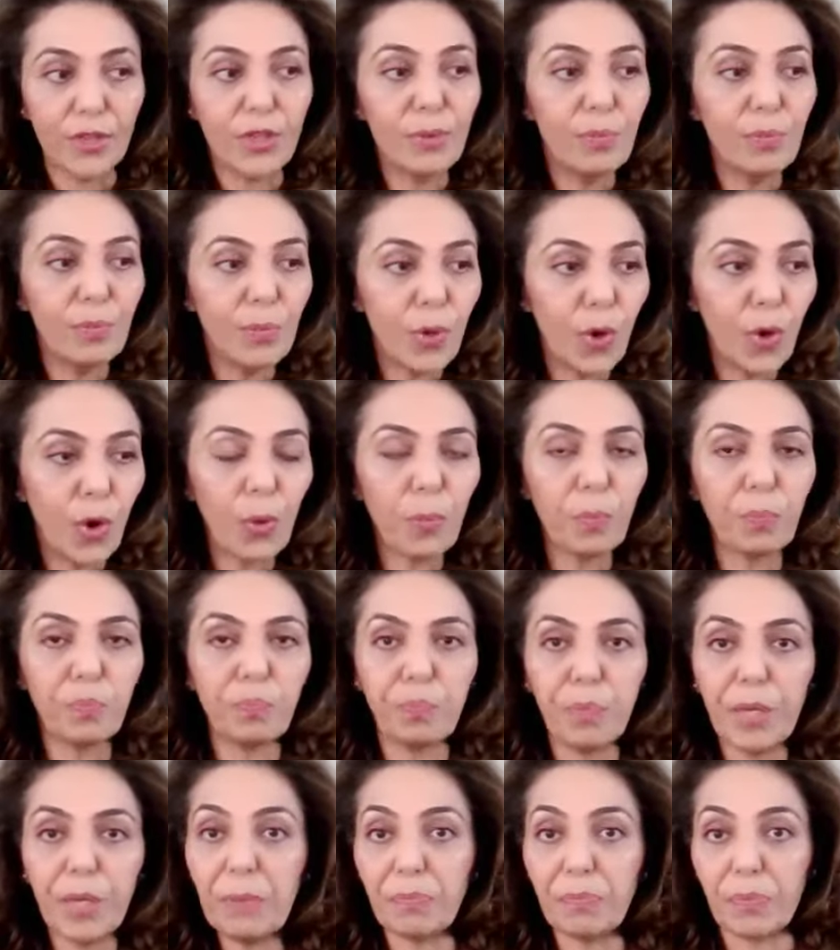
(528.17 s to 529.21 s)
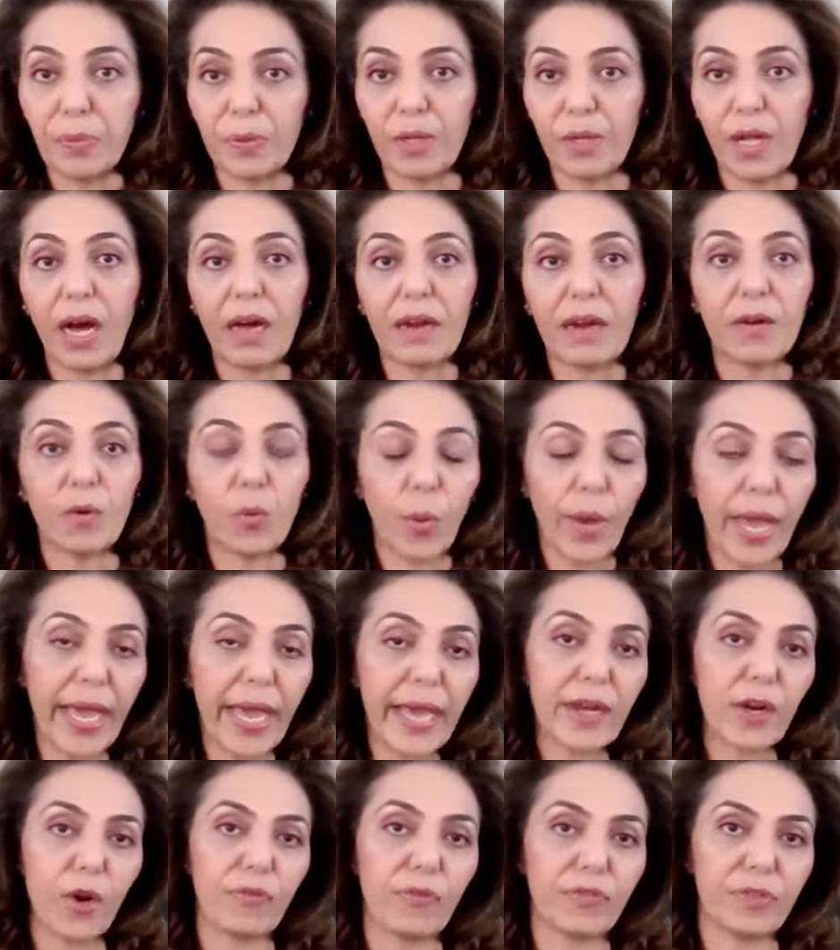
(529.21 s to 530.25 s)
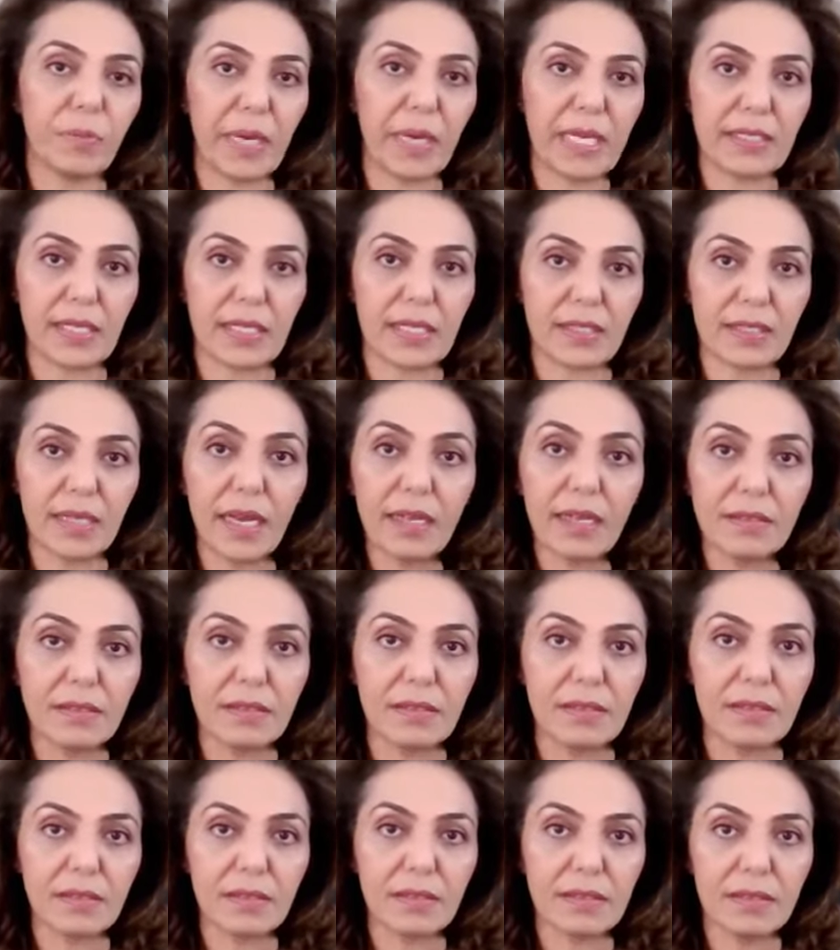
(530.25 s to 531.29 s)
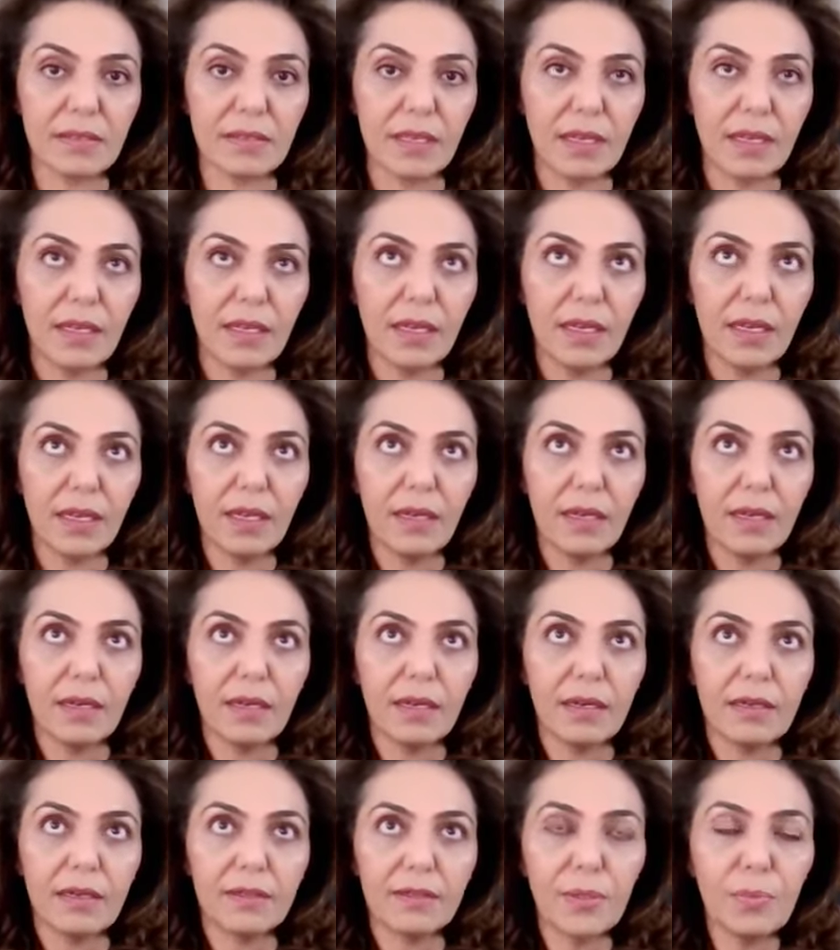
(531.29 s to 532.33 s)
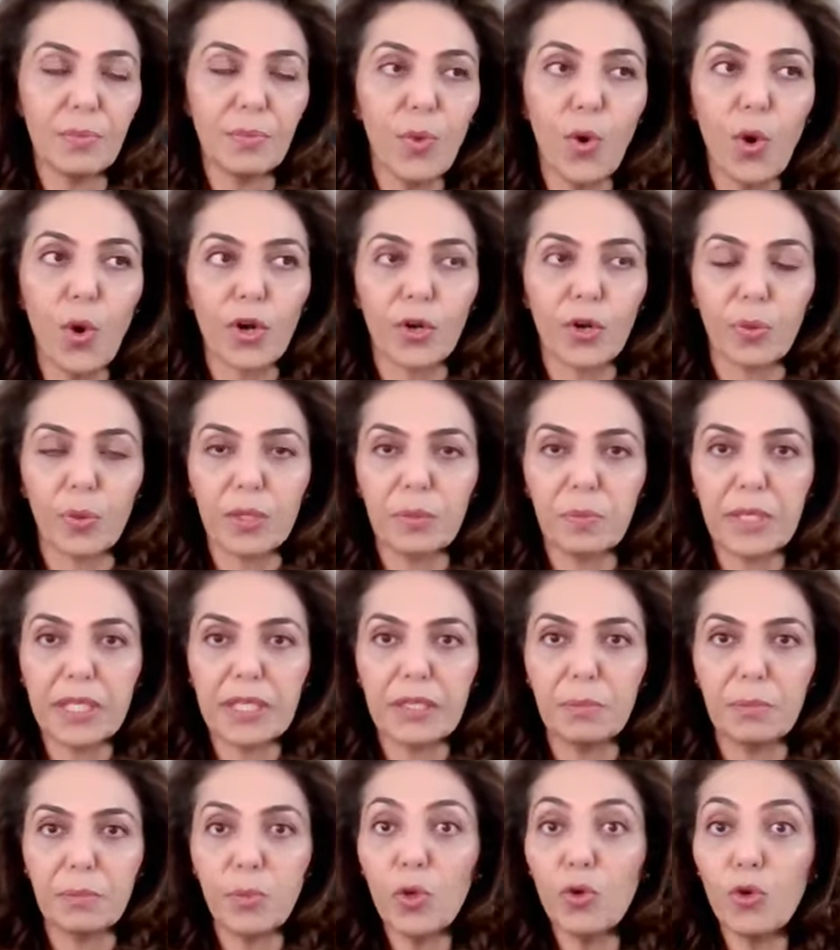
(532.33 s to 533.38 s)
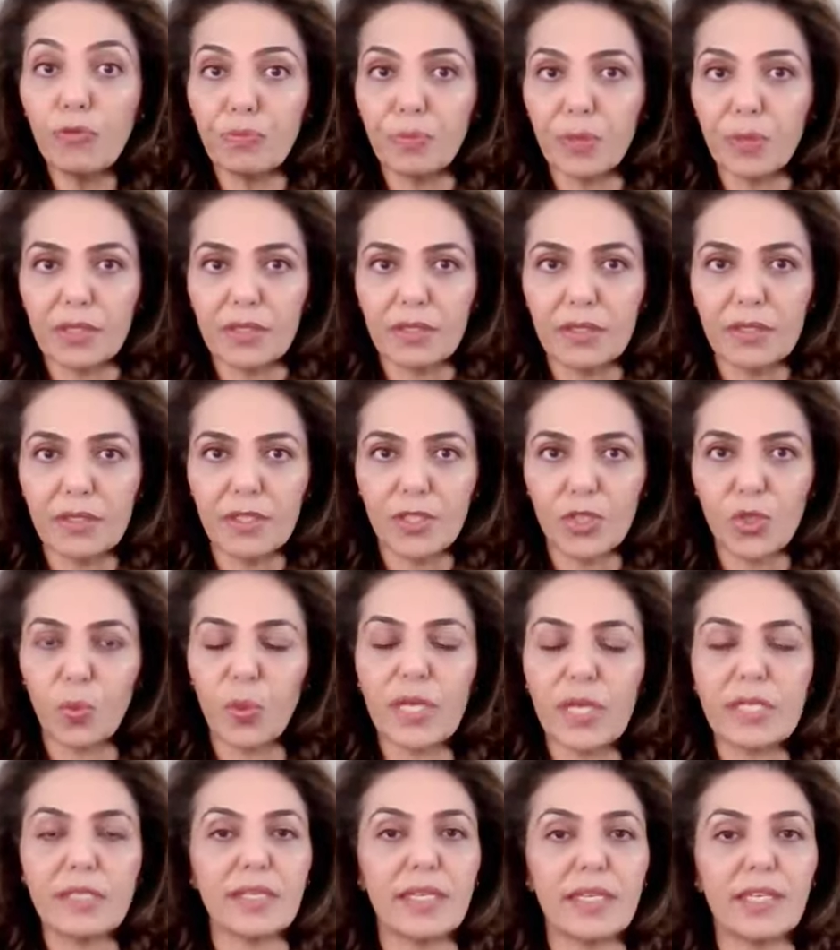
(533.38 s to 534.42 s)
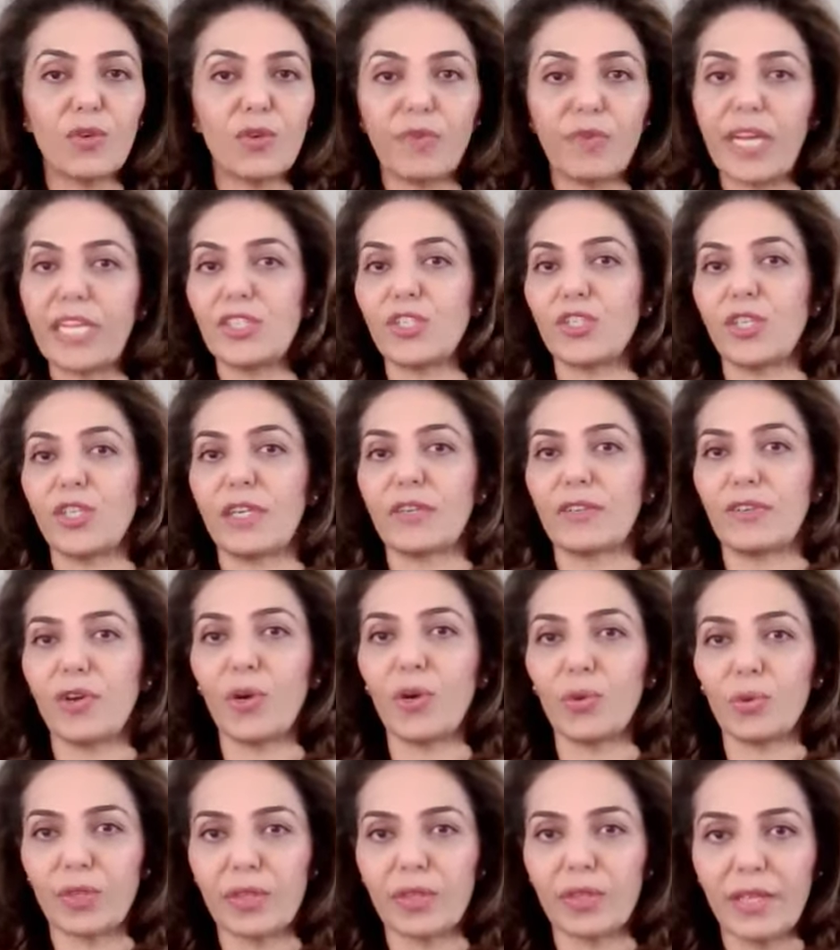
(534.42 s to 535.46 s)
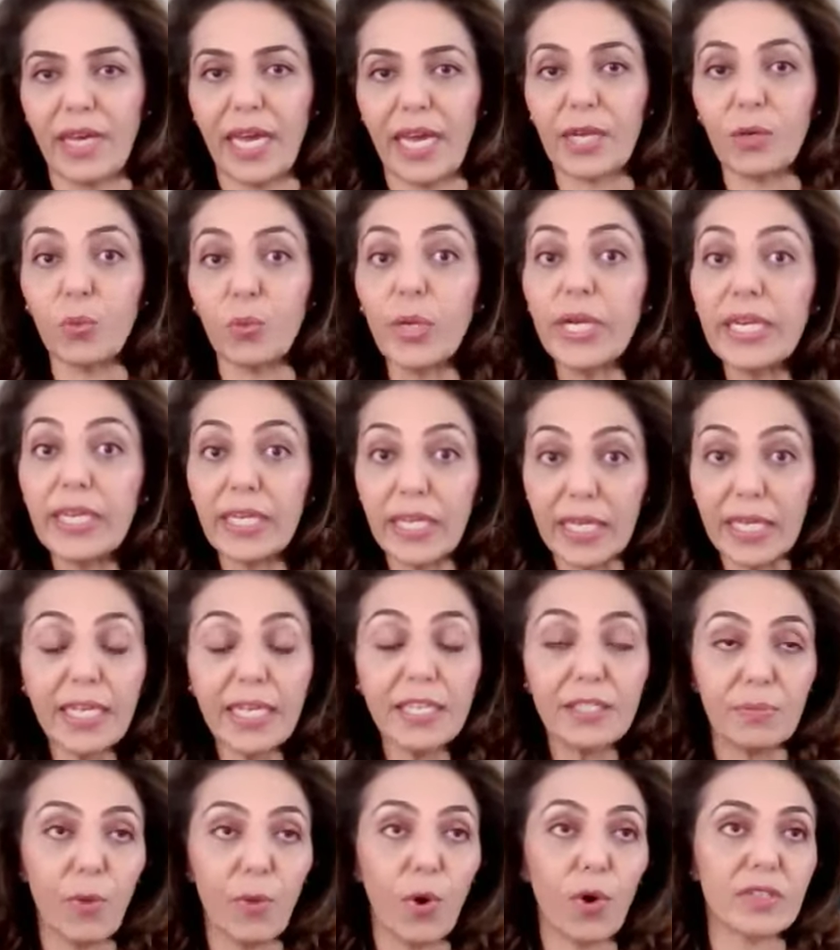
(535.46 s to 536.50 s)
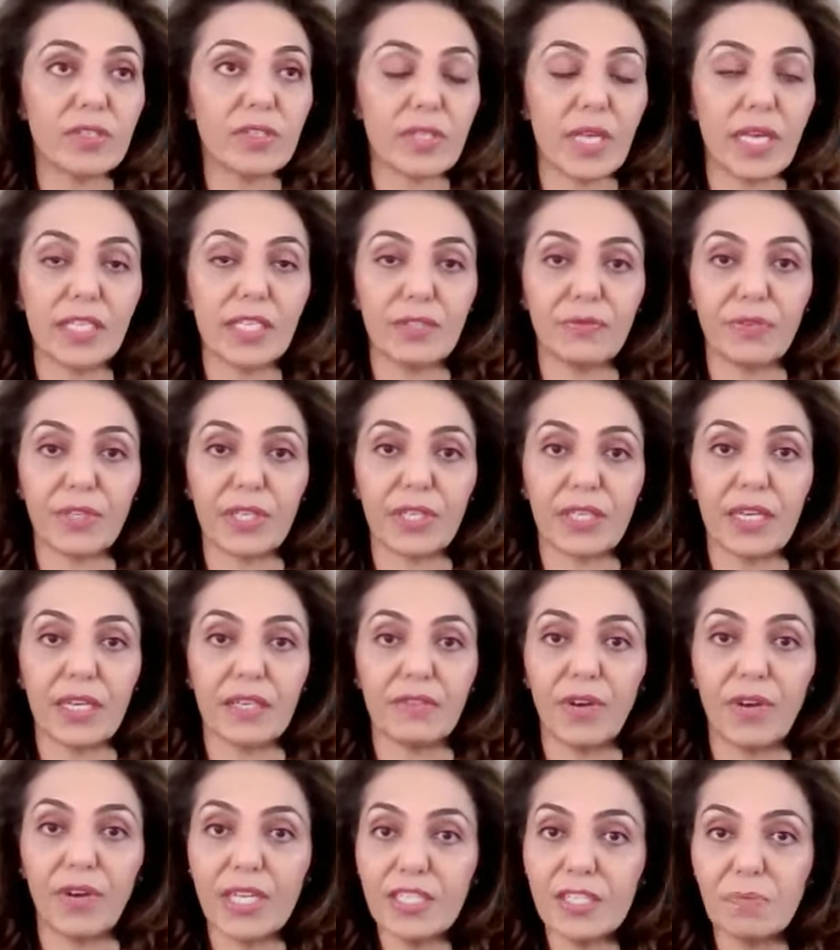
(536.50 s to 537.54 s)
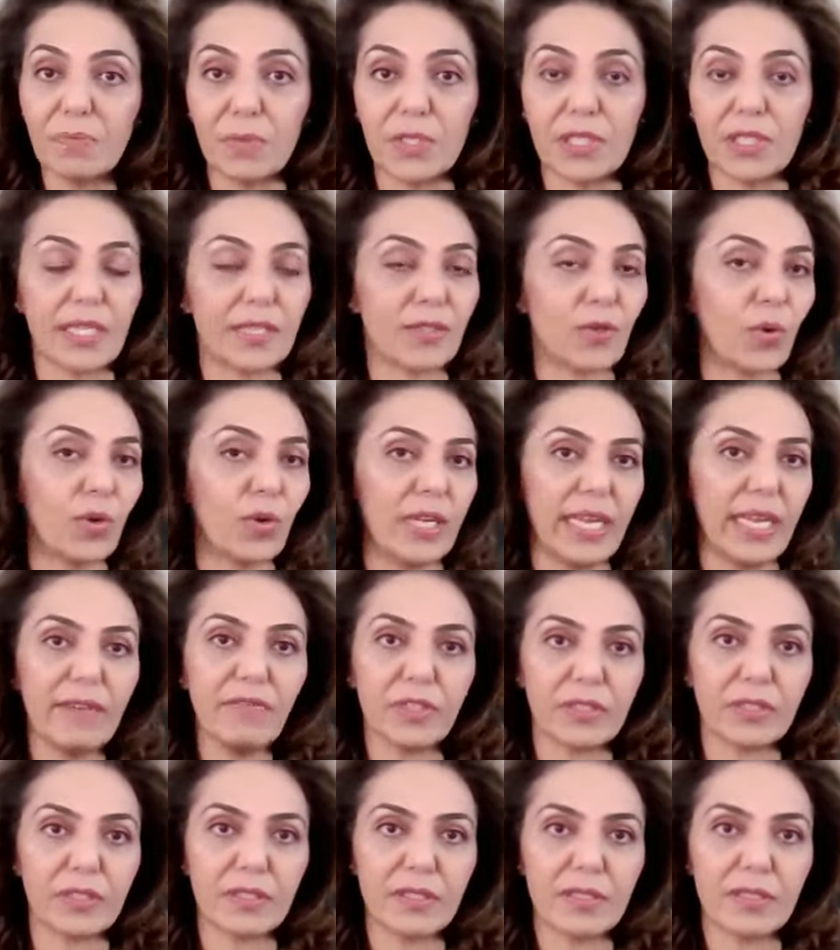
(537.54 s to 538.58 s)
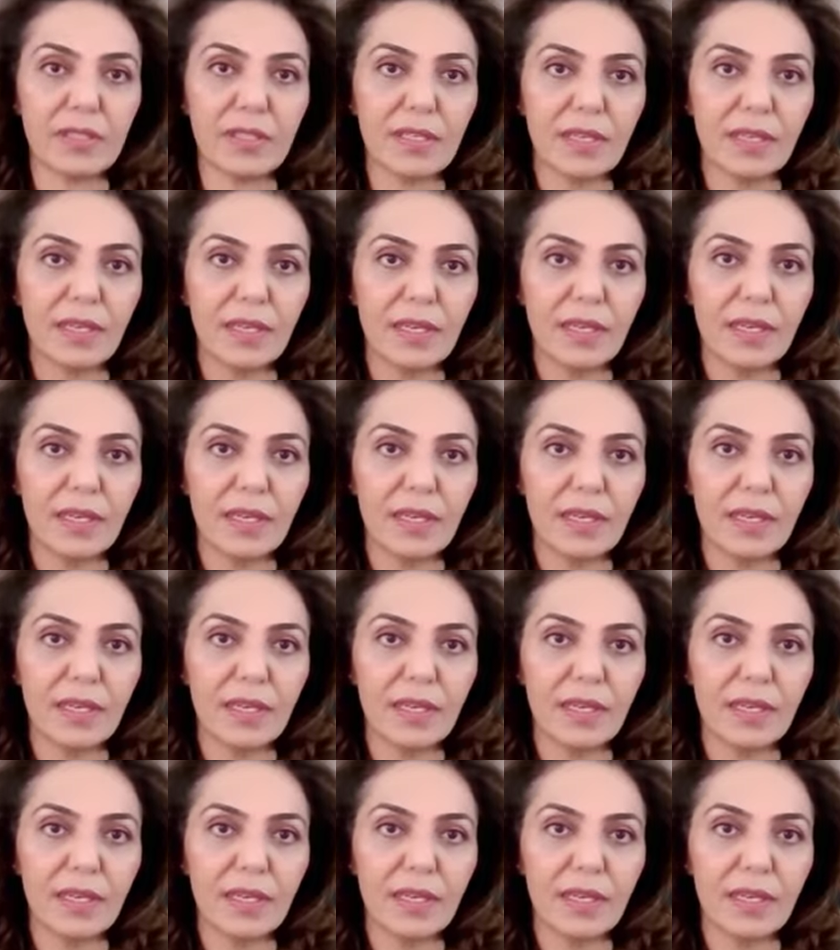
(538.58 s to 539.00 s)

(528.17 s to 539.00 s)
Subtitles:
The more people are aware of the basic sciences, the more will be the movement towards innovation and growth. And we need more scientific advancement at all levels.